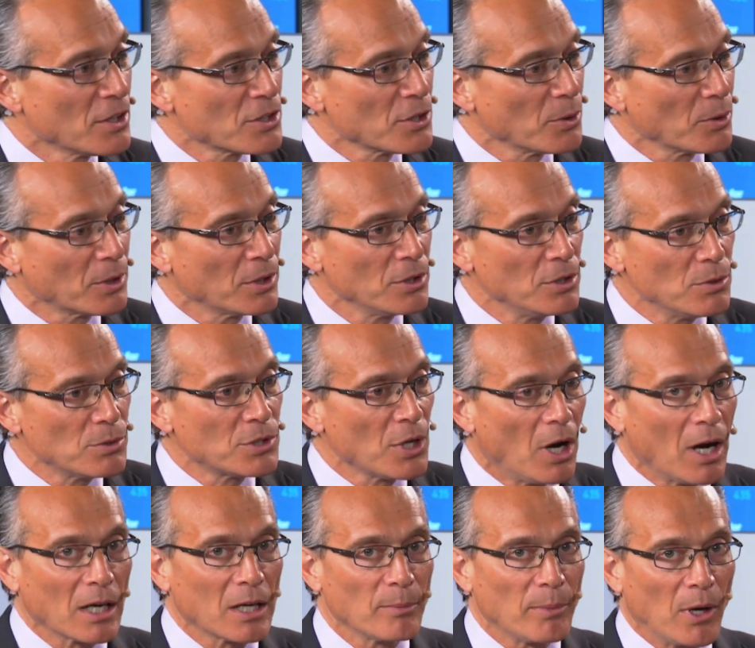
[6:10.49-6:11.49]
So can you
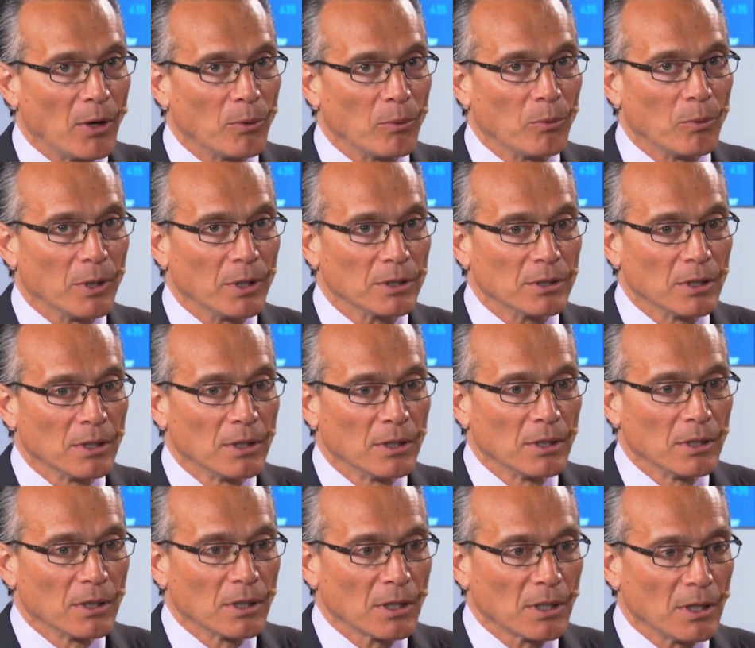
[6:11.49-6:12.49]
talk about what
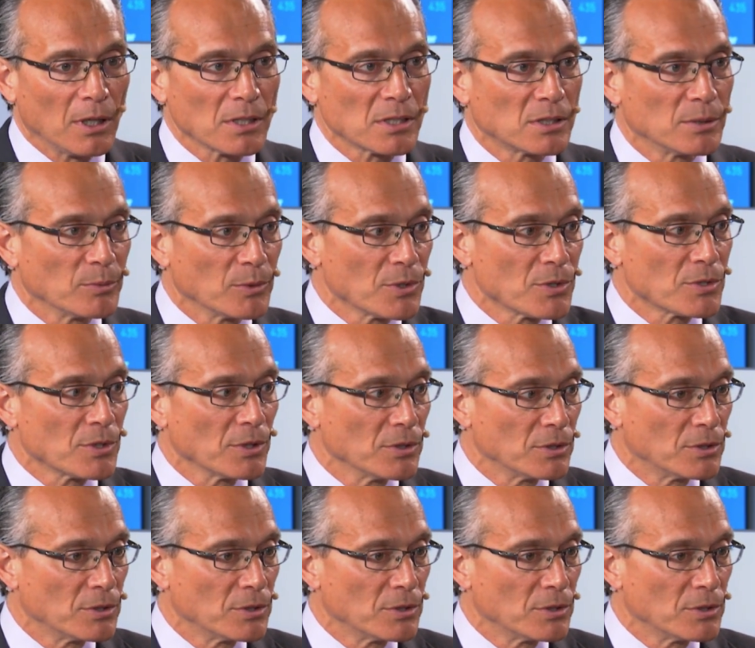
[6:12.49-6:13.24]
customers